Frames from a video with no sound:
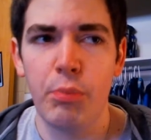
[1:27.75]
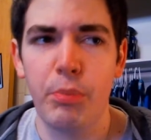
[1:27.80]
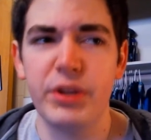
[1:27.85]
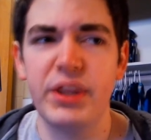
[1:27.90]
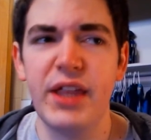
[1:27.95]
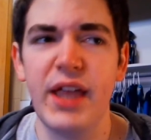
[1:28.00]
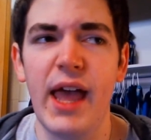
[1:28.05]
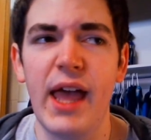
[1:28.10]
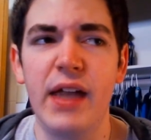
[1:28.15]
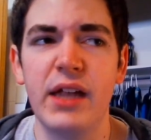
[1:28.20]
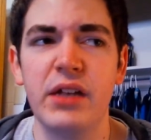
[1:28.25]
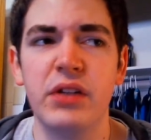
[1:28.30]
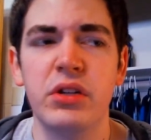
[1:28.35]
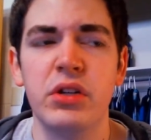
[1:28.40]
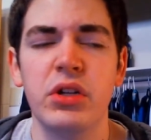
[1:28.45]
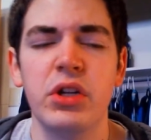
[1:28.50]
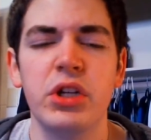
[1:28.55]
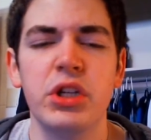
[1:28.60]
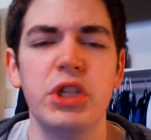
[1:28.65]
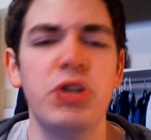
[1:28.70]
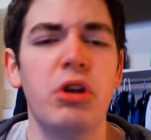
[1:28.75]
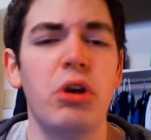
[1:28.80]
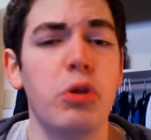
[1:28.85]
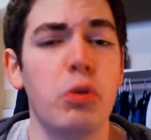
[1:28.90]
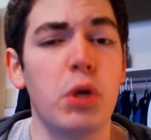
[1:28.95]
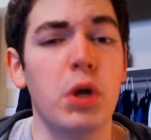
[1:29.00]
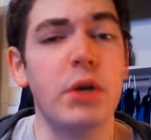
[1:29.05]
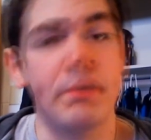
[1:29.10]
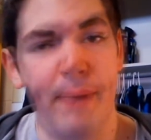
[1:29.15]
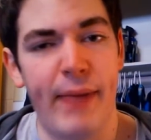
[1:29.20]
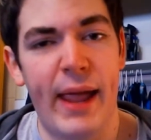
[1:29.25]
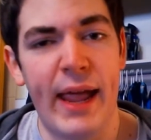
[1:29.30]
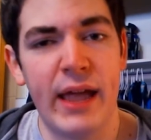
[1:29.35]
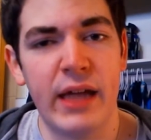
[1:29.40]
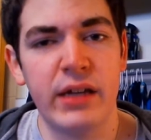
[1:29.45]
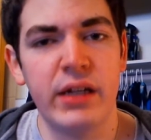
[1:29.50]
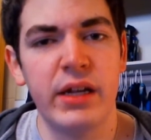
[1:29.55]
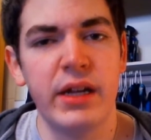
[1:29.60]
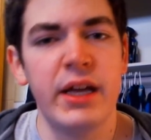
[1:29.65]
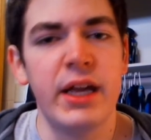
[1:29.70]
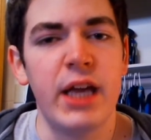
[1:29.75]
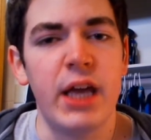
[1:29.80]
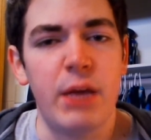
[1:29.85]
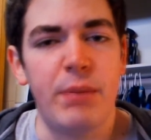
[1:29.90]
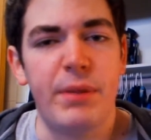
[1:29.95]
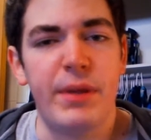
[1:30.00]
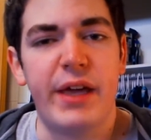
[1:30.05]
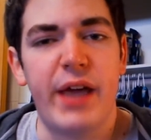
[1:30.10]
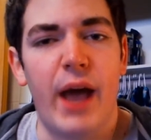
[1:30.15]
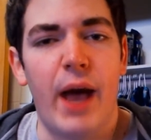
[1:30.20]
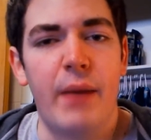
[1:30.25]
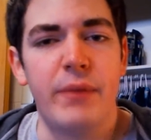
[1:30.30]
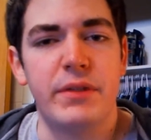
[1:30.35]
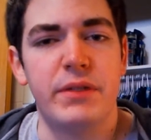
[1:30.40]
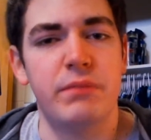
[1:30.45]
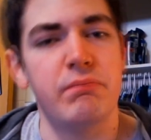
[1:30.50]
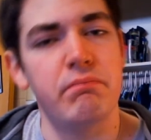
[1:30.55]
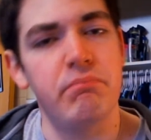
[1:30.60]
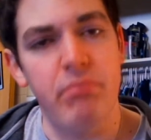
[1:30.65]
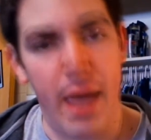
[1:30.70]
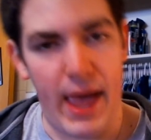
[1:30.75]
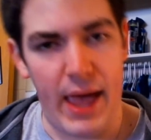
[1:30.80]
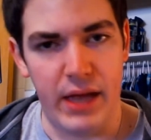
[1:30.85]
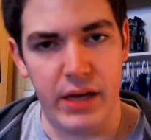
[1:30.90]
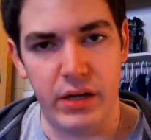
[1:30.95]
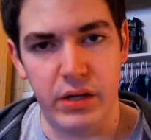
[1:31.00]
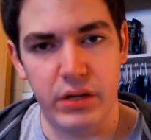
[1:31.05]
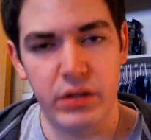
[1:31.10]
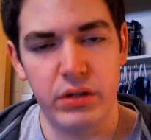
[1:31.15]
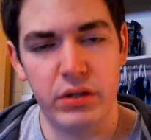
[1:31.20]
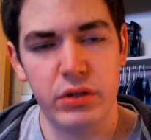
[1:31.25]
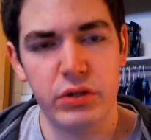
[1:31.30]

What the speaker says: But then, the word man, it becomes men.